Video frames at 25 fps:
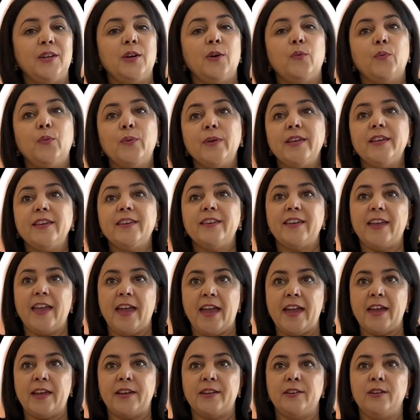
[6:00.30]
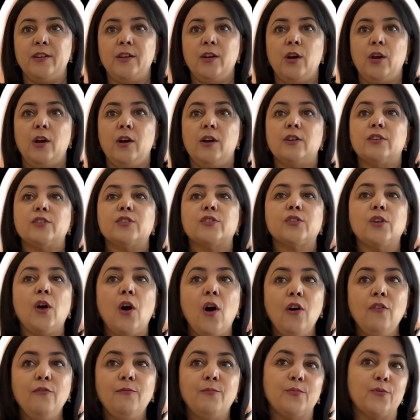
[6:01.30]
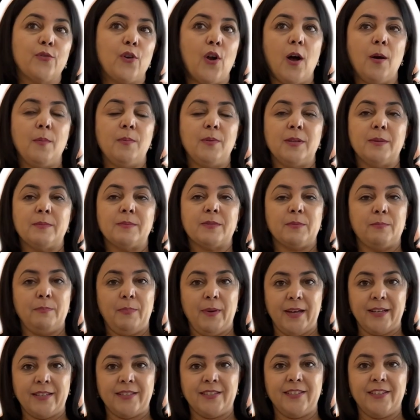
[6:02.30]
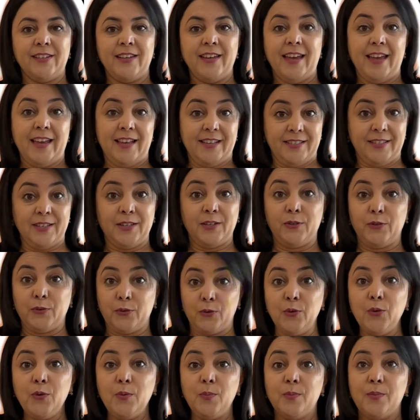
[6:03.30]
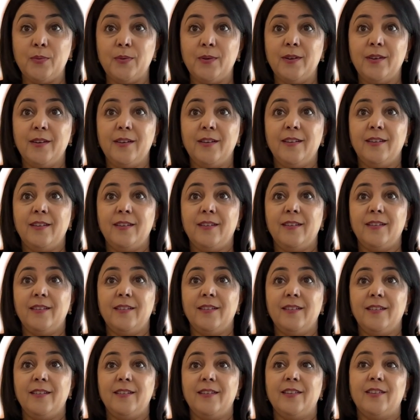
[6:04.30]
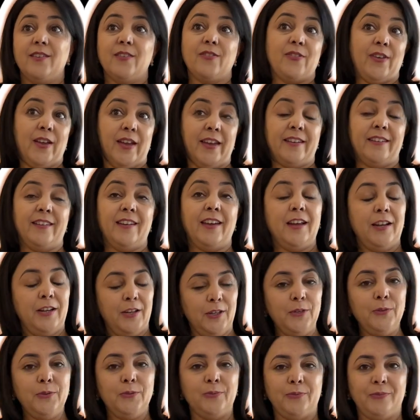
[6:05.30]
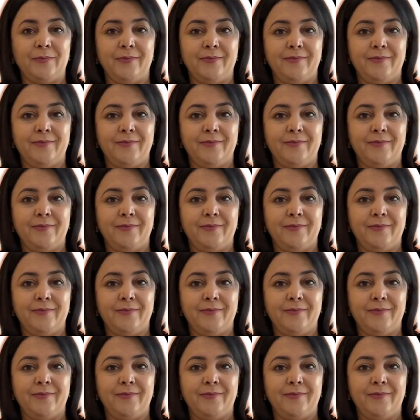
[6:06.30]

we can solve problems better as a group than alone?